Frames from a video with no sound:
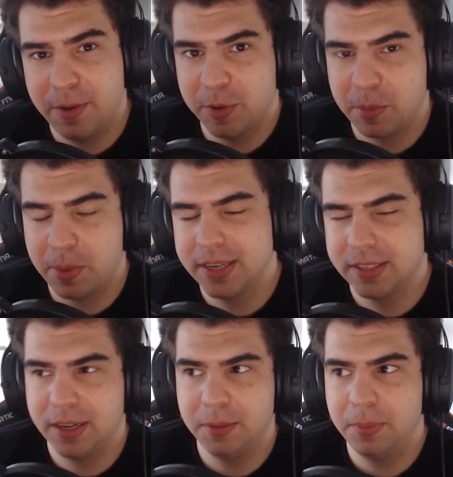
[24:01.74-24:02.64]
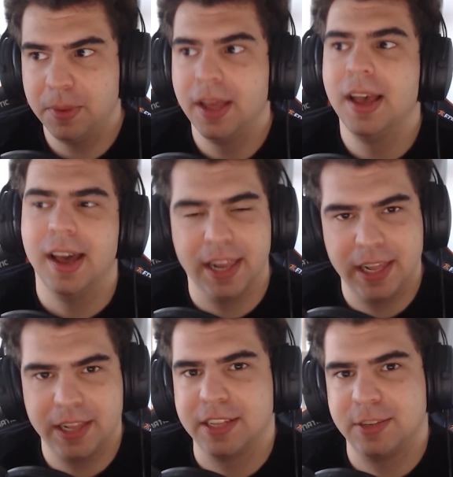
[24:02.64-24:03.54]
they want to play as a team. And I
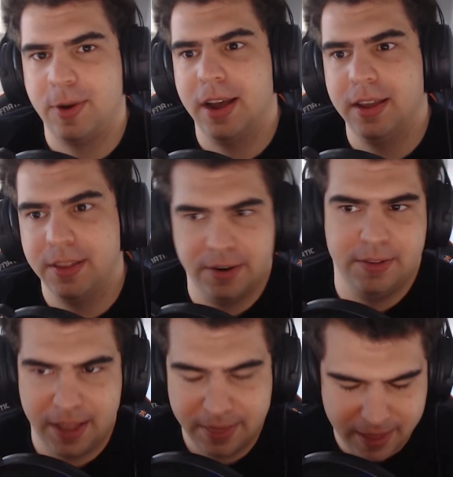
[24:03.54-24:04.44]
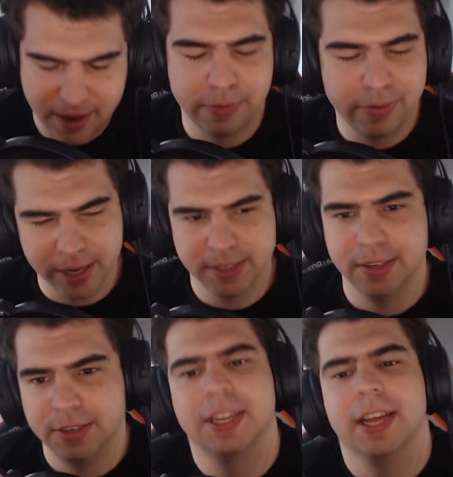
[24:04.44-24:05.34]
think that's why that reflects
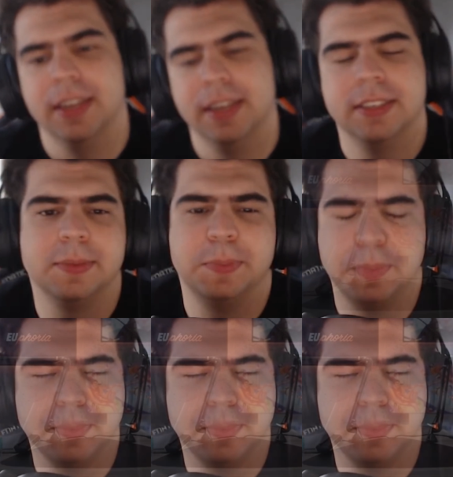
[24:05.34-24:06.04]
in their standings.